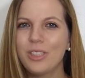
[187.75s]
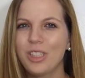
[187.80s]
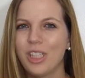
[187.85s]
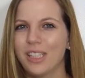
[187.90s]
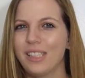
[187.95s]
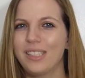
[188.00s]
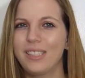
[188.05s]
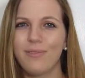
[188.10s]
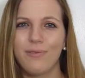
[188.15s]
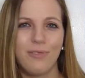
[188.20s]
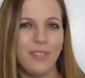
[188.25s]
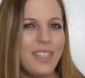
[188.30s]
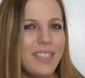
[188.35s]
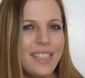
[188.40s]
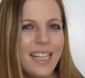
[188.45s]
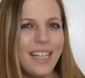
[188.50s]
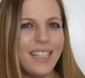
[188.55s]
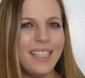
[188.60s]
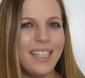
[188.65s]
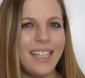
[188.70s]
She has free
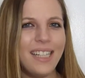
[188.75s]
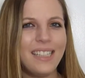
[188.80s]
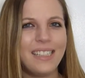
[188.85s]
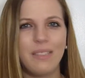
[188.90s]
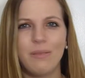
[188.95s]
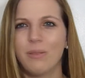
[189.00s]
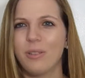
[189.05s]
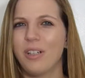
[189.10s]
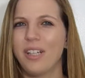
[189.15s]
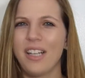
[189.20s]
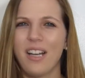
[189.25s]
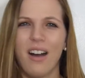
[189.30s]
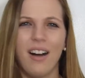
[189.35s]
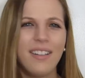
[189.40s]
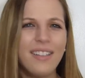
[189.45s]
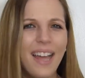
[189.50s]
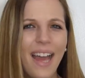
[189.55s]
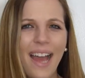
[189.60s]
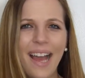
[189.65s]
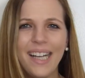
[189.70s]
tickets and we are all like,
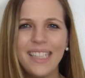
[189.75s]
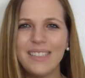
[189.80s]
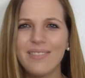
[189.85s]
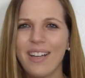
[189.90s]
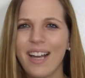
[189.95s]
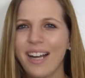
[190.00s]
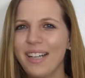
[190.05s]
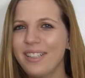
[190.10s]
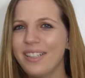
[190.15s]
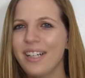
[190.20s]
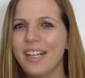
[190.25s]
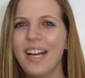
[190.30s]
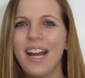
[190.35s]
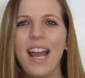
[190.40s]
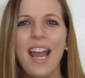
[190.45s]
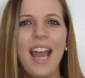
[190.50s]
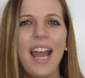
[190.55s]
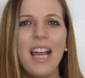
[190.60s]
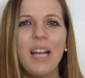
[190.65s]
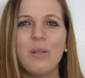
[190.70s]
on the X Factor.
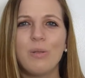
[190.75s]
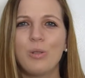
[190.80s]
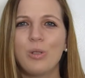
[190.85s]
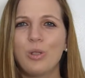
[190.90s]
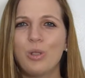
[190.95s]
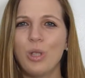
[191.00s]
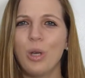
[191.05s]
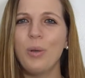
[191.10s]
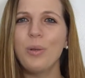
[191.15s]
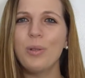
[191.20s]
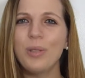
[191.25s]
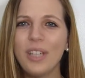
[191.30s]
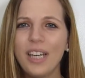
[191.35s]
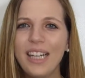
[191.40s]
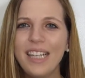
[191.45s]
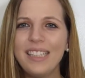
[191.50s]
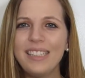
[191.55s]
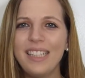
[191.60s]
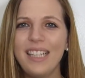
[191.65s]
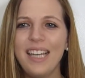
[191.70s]
It was so
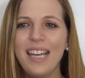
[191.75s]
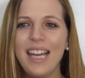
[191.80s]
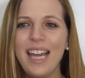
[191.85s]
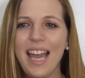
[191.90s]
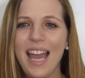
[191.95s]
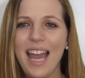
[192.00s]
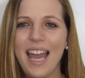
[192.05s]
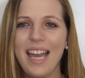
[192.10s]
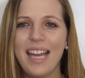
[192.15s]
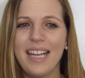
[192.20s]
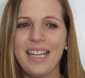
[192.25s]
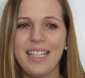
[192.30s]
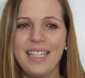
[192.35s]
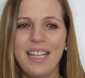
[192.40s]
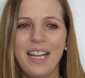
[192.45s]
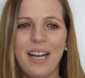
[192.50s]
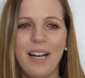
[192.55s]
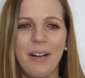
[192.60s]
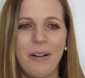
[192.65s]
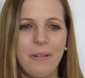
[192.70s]
crazy
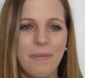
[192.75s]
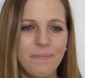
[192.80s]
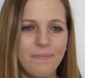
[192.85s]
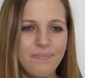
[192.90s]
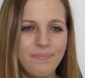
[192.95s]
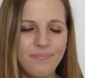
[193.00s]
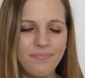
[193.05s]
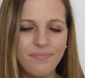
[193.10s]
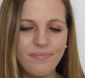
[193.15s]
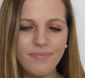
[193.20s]
and um